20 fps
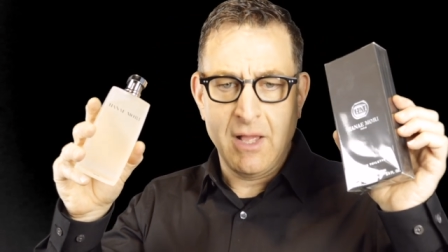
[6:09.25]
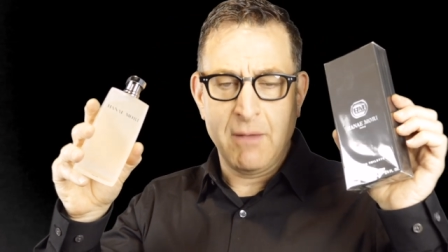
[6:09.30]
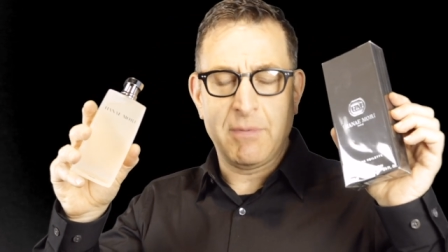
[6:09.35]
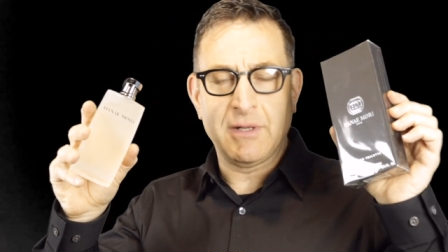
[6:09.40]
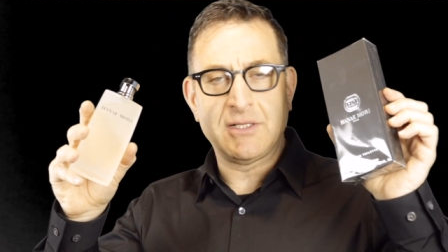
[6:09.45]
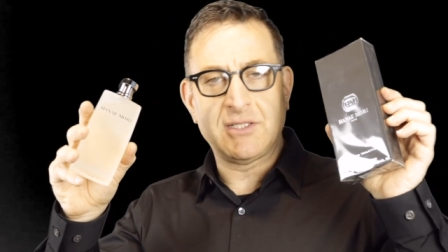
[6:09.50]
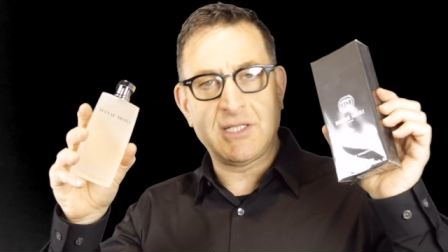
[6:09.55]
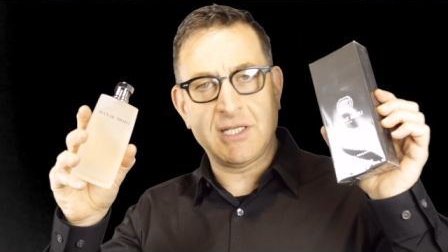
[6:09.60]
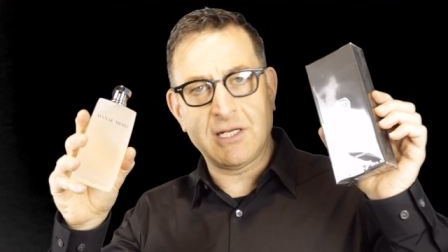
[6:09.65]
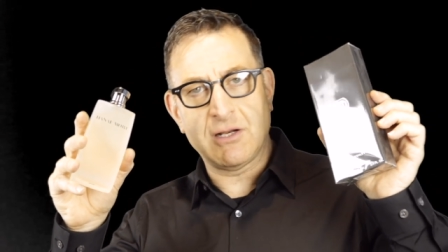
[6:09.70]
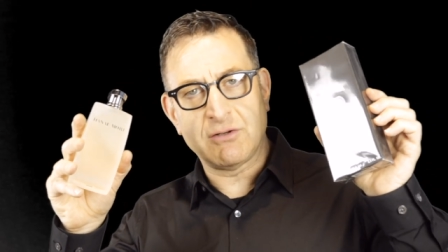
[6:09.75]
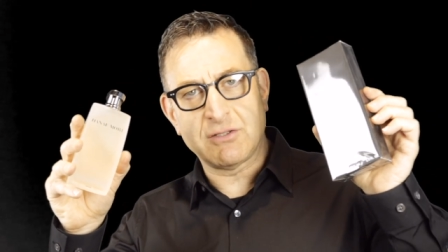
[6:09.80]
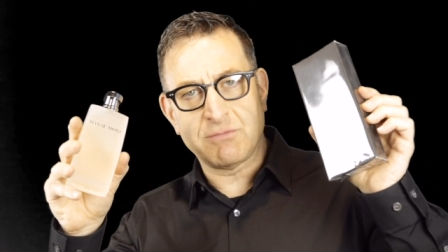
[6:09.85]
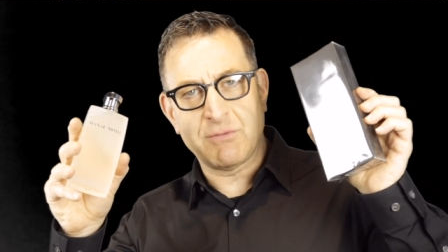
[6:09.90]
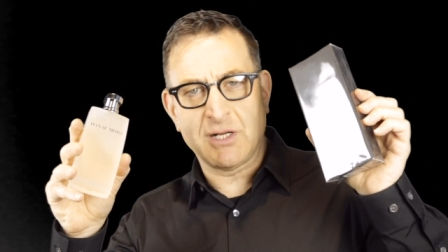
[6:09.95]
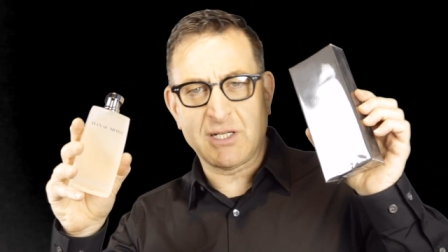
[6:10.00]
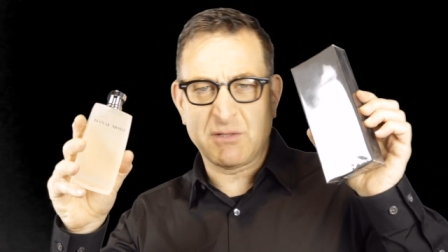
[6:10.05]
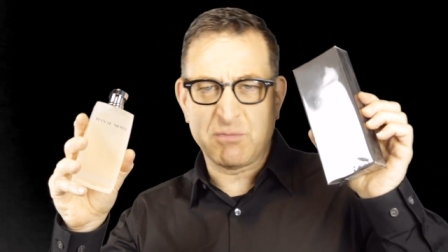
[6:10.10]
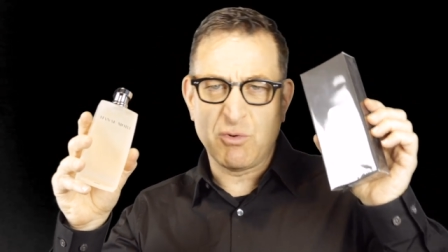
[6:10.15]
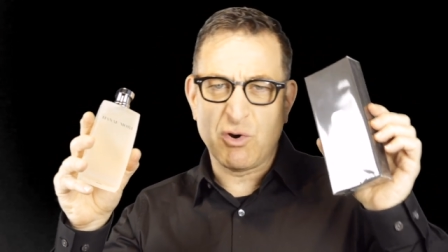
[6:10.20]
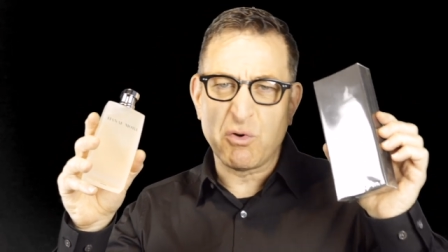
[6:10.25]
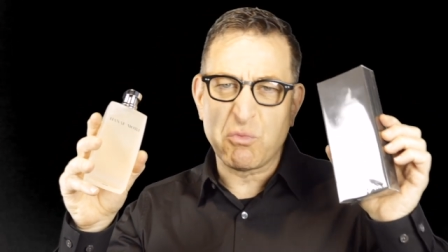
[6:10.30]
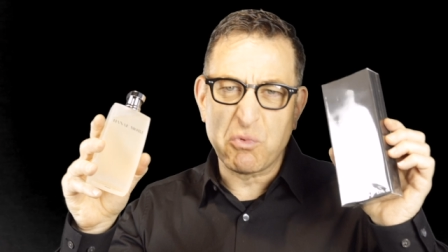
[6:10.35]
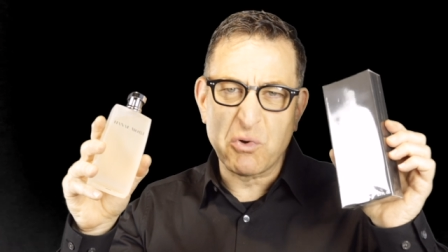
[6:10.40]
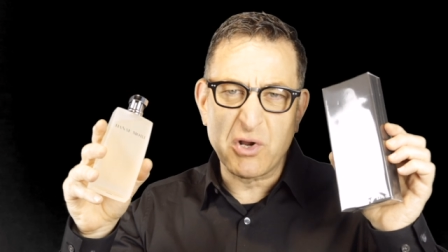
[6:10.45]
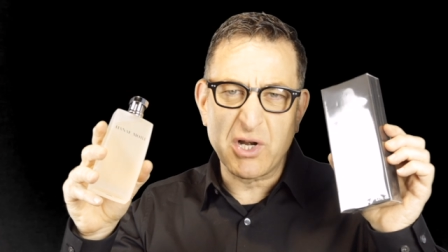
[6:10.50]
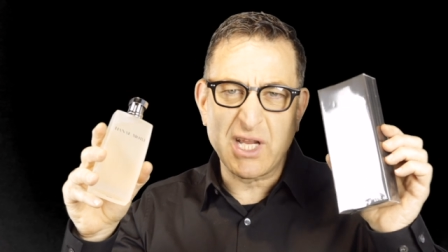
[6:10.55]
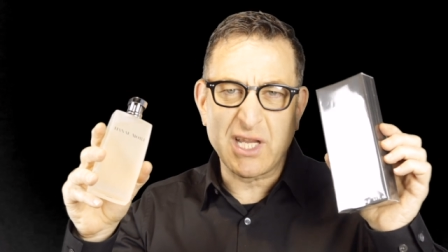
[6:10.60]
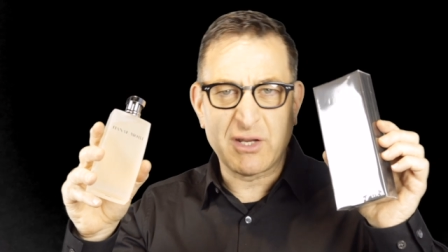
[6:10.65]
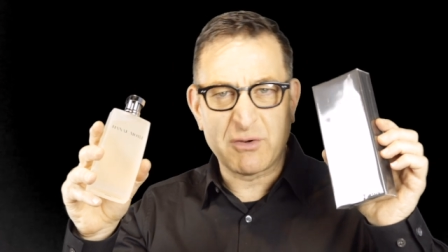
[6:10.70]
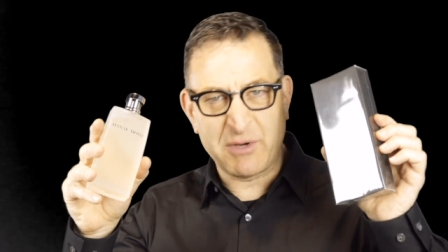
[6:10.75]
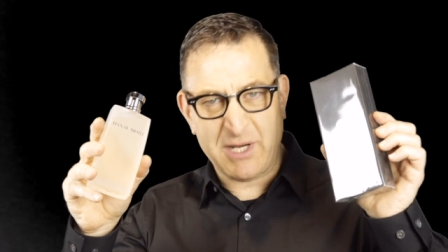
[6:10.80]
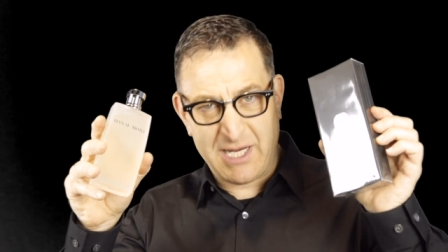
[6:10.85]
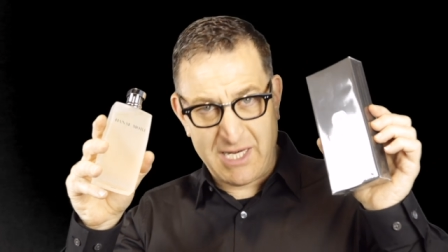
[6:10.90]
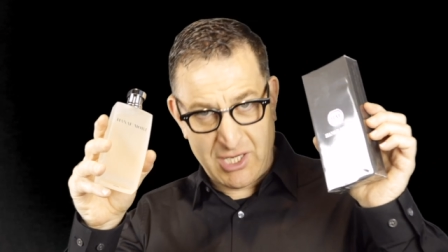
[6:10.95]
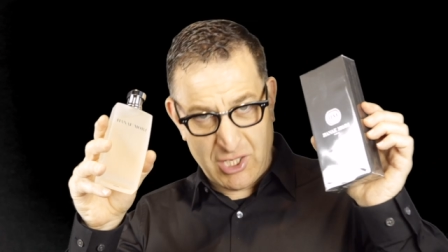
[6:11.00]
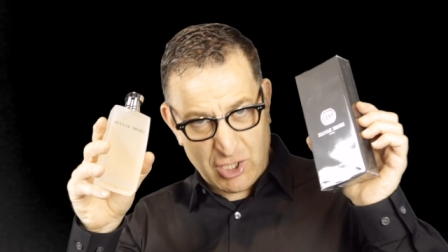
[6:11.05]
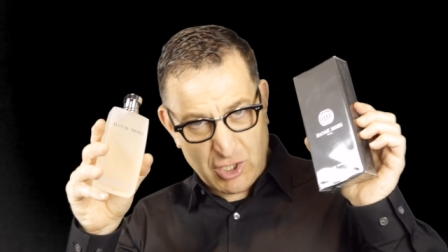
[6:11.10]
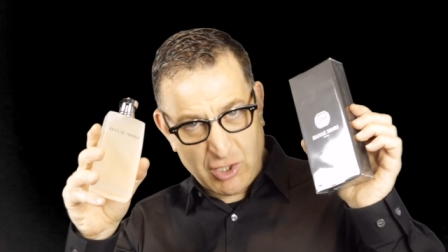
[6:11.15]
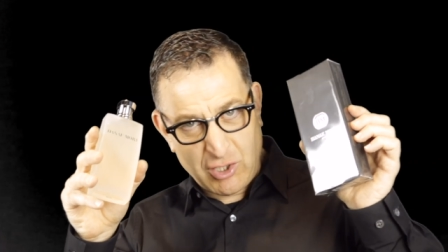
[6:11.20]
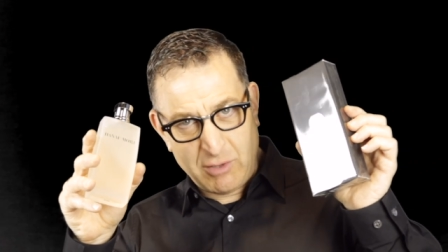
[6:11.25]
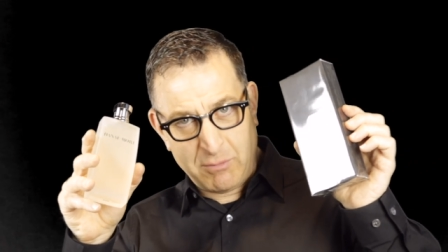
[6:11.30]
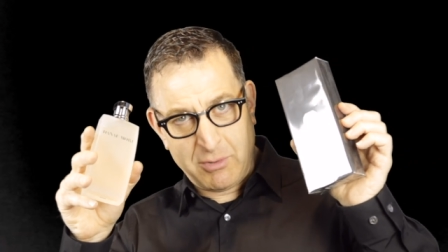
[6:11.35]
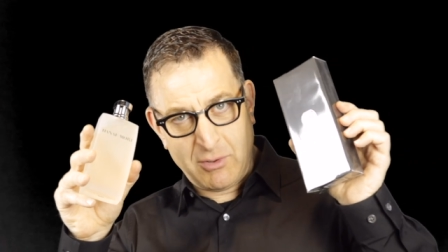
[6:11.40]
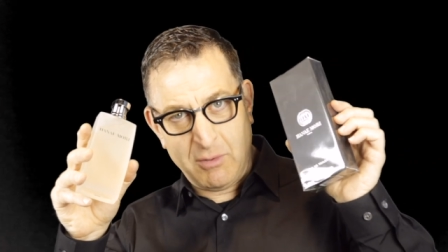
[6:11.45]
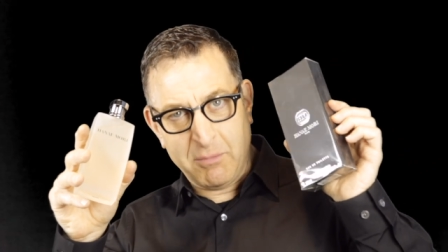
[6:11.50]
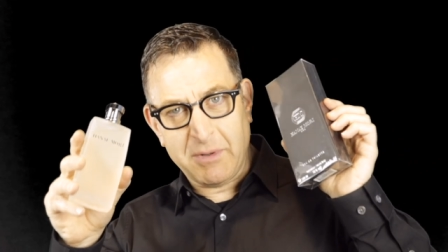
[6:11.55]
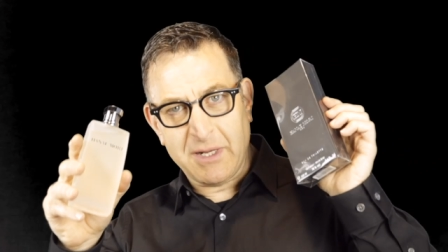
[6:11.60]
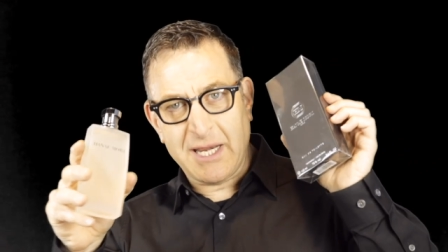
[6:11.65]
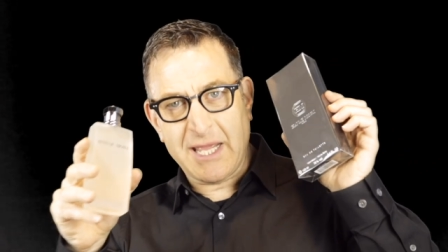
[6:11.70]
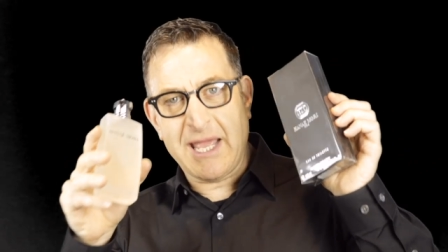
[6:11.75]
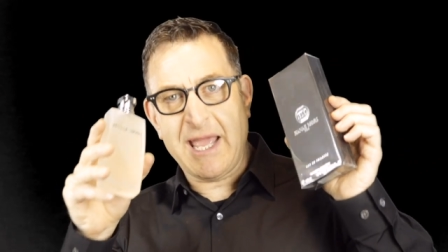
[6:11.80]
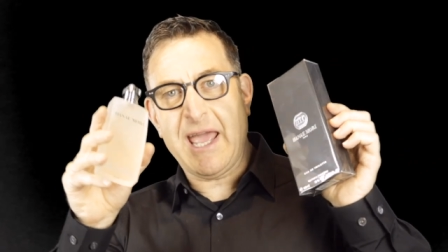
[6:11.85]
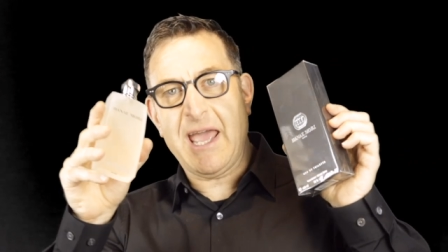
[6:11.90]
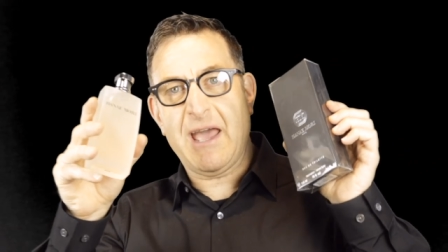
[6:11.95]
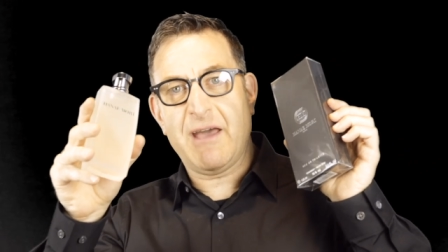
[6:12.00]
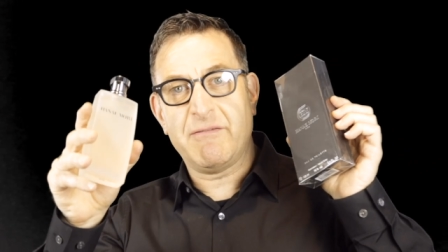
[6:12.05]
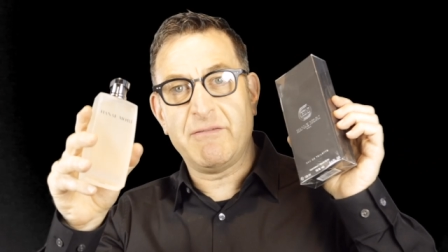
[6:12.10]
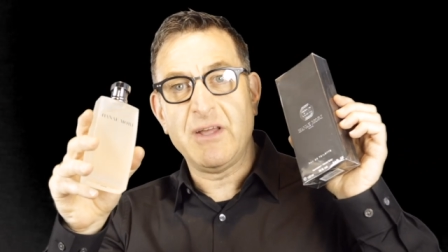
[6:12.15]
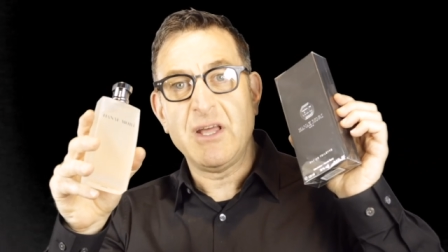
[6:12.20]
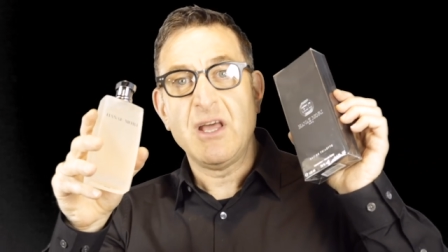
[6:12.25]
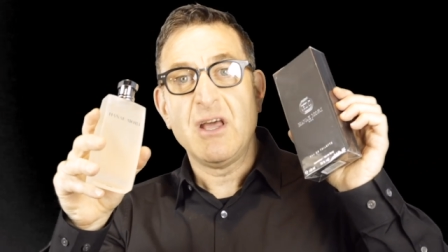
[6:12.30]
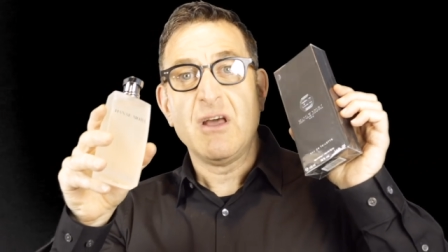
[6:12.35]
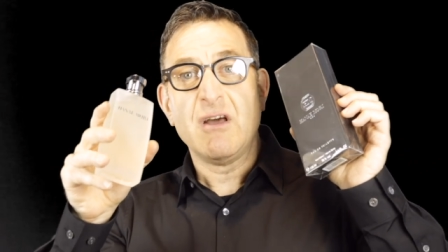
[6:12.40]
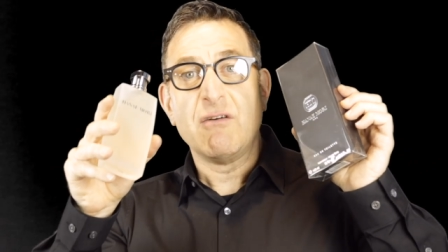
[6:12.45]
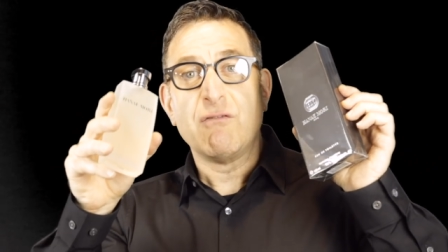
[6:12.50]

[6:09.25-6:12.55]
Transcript: but Zino's much more woody, green, and herbal, but they have